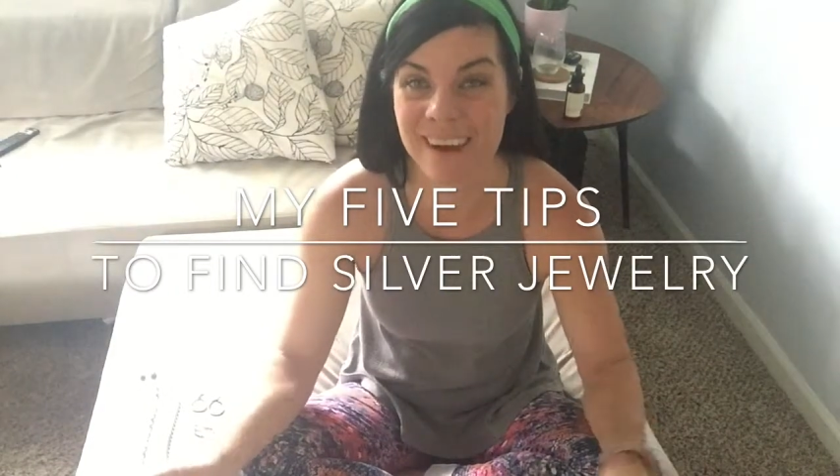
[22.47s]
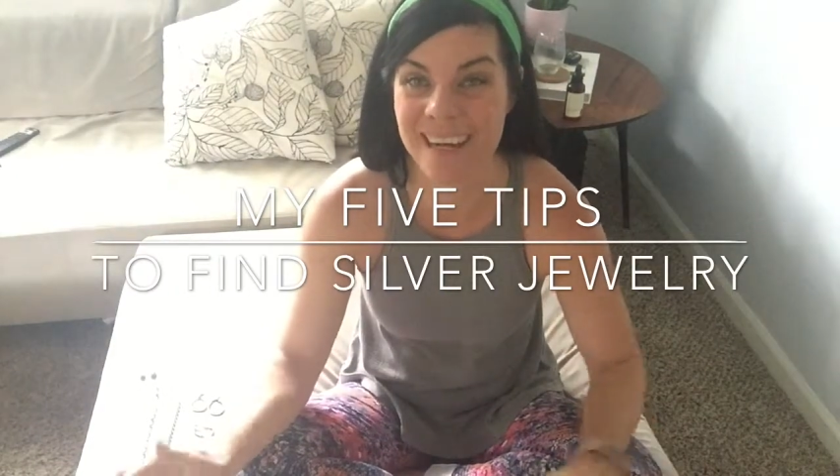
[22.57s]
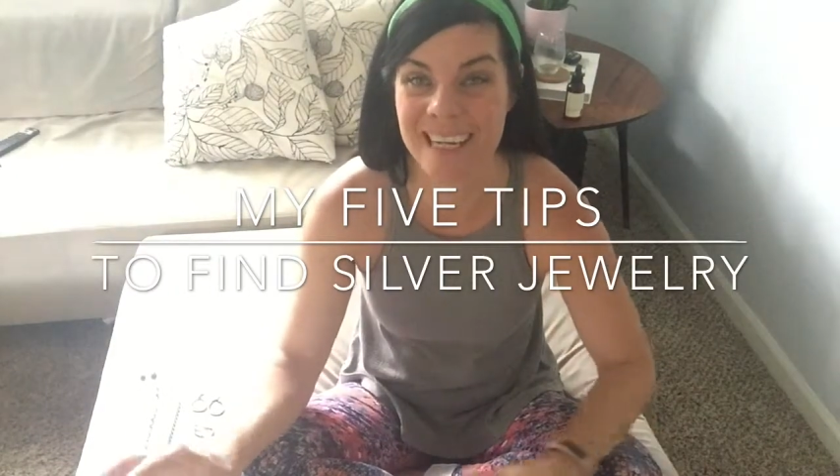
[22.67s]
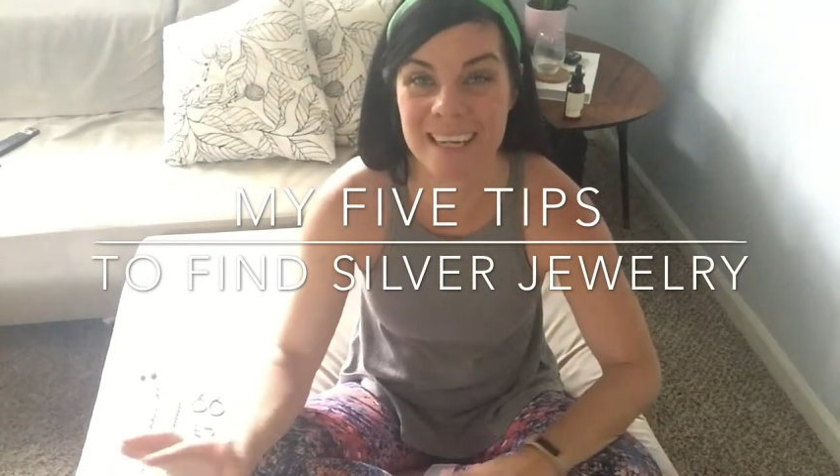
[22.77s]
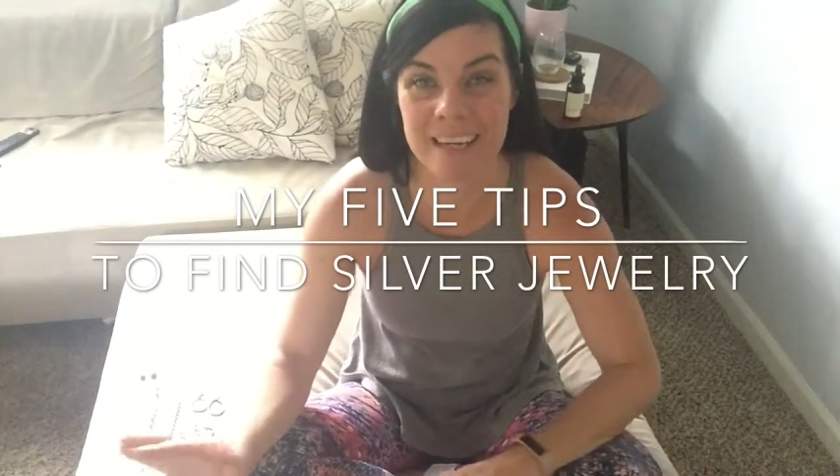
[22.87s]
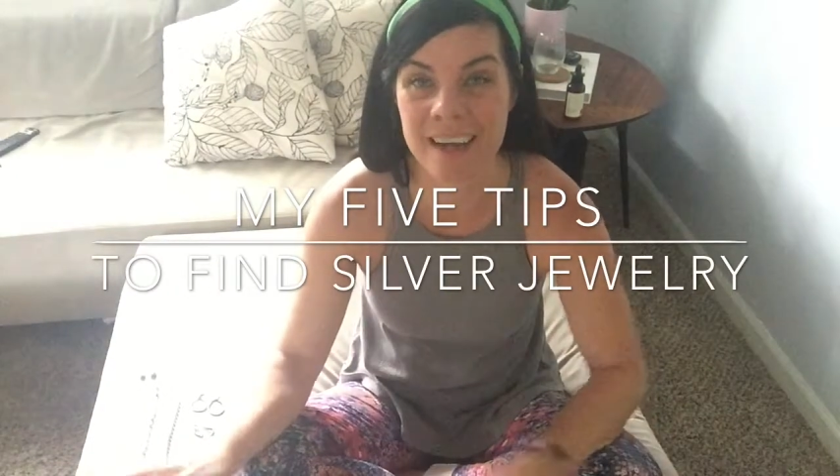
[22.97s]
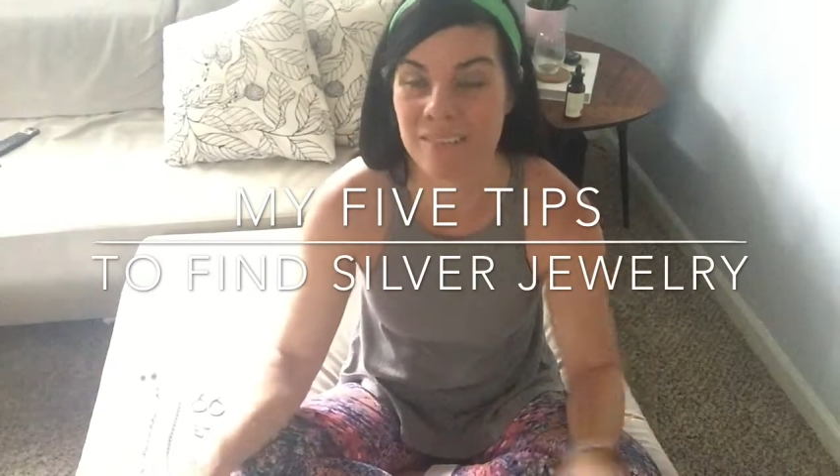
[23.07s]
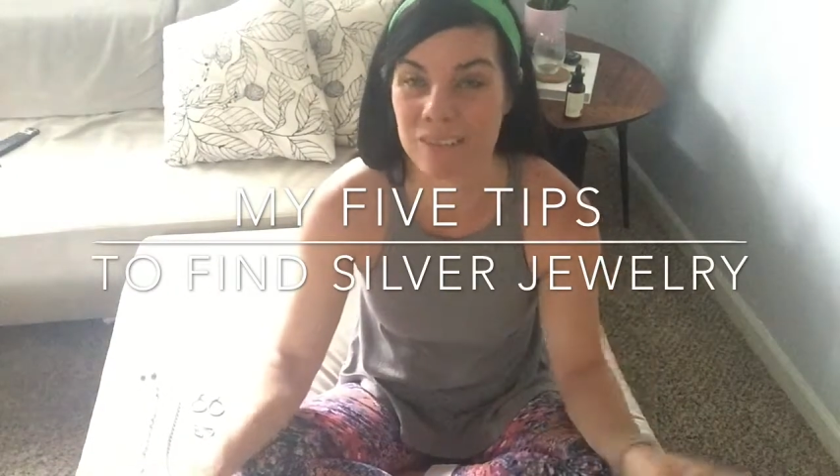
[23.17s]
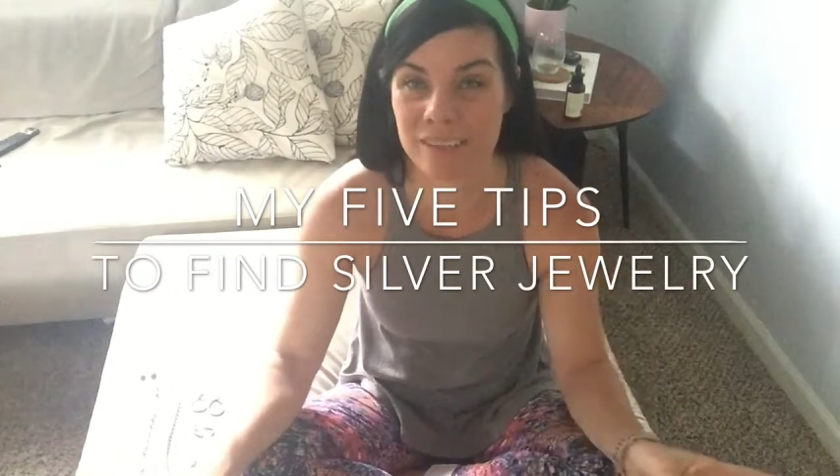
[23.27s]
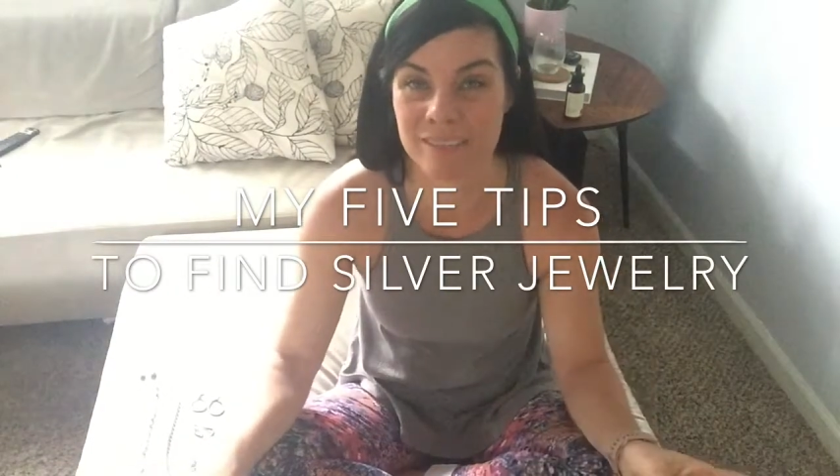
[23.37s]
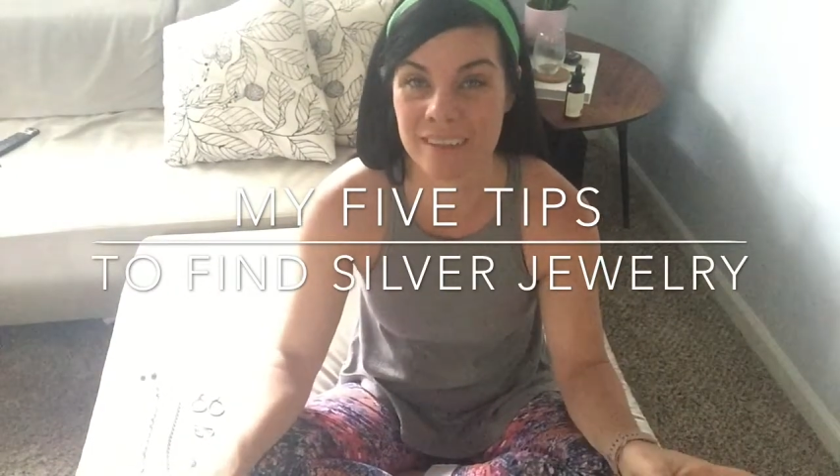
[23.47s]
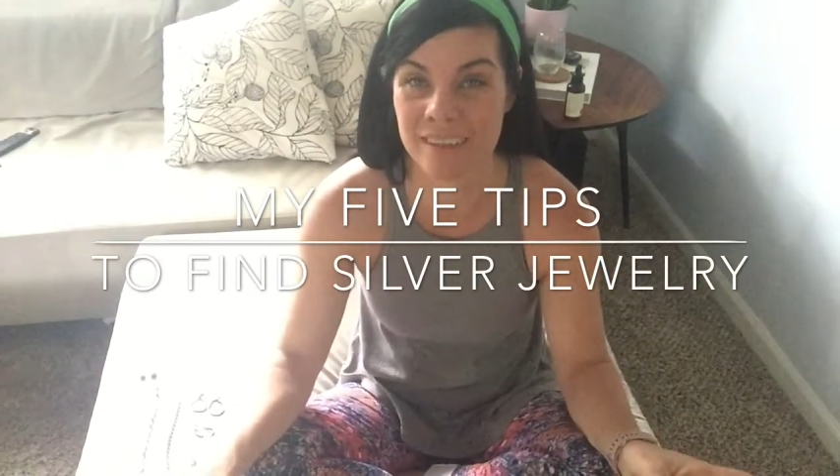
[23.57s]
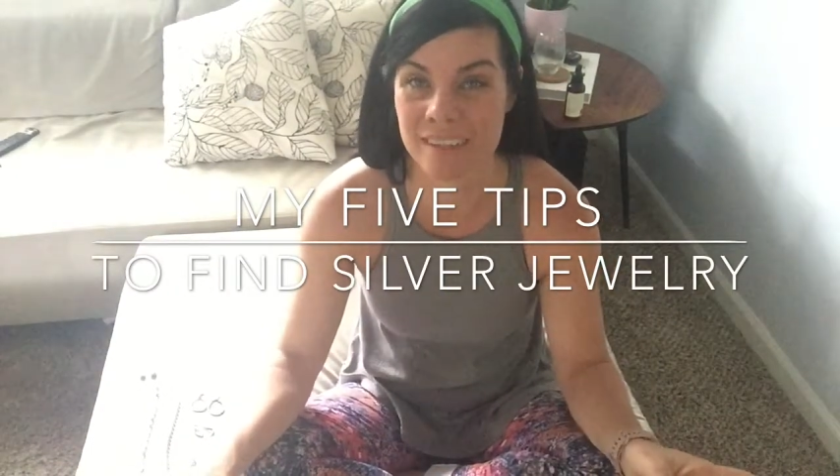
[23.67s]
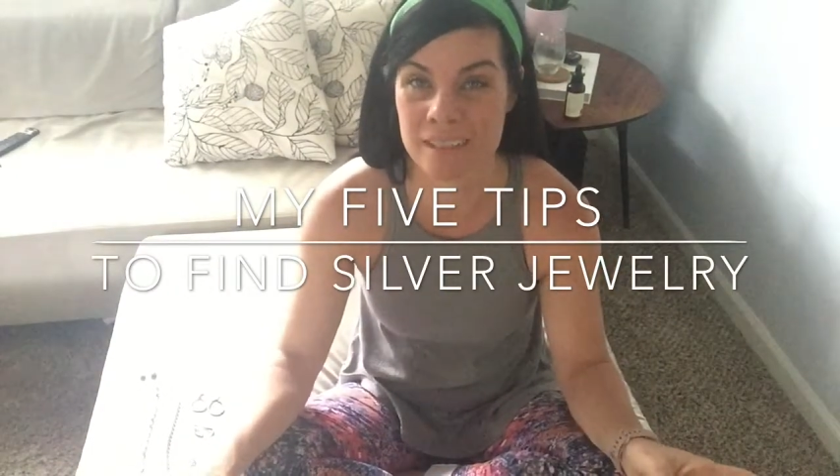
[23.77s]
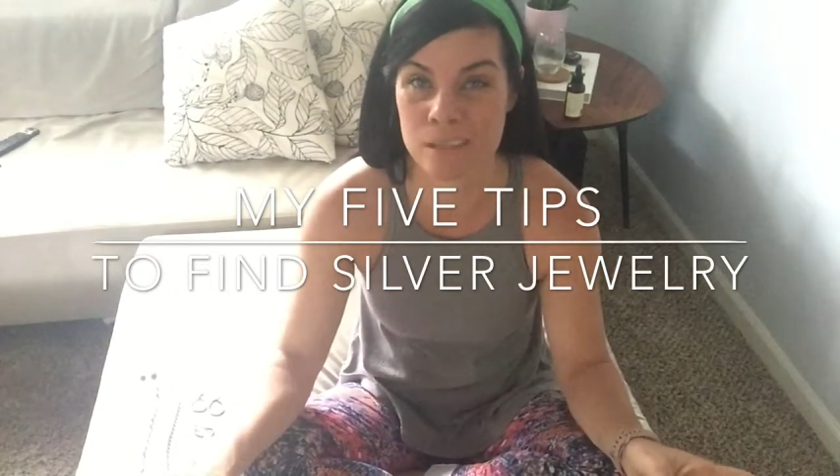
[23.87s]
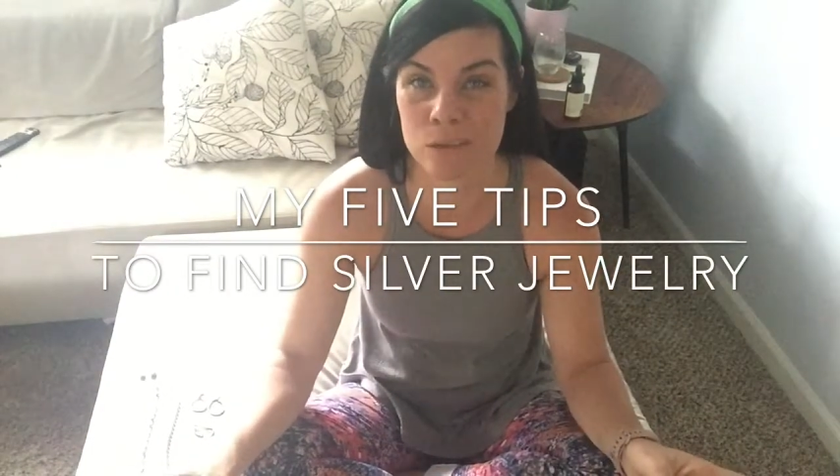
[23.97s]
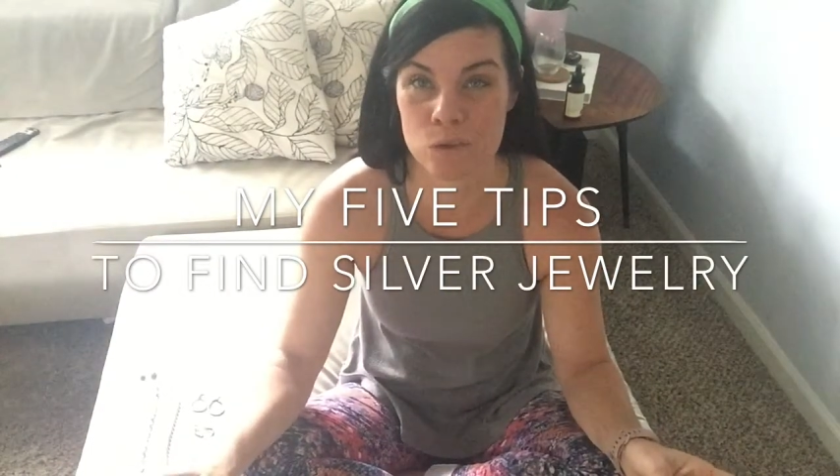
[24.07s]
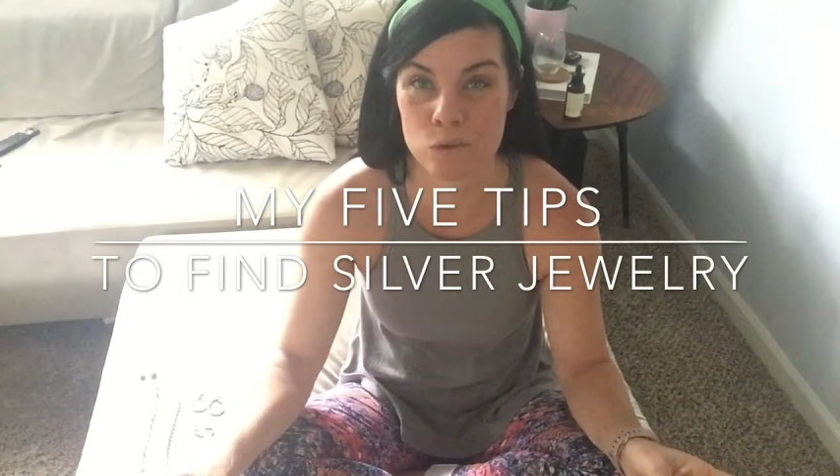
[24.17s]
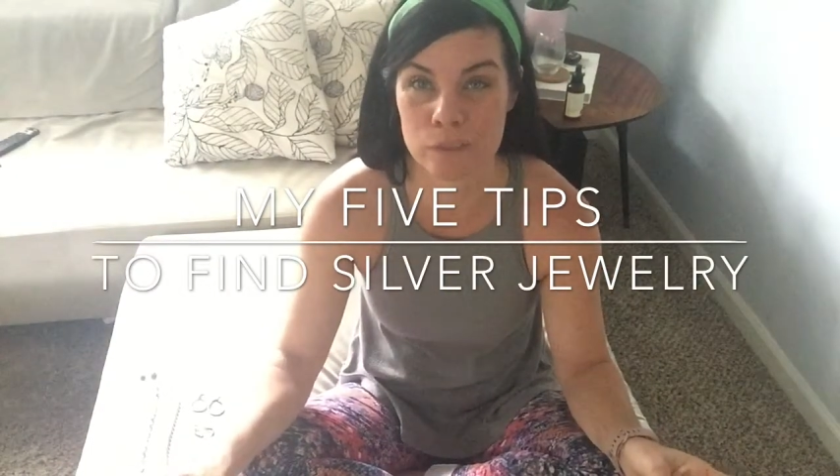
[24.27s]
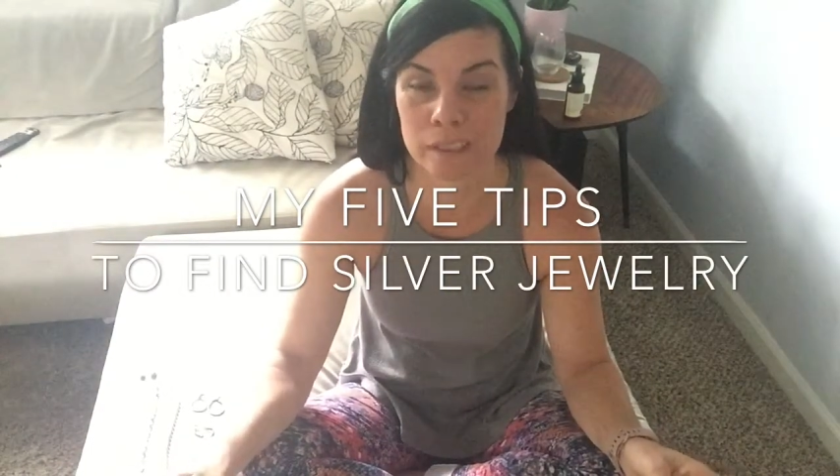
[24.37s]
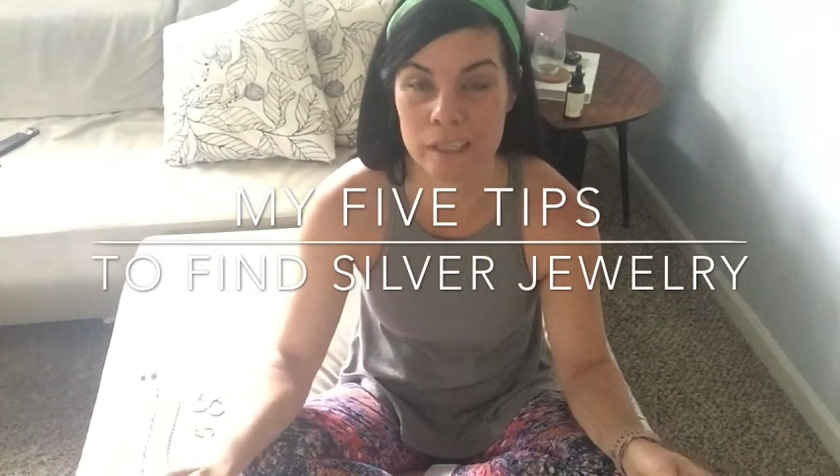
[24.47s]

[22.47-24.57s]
I never even glanced at the jewelry.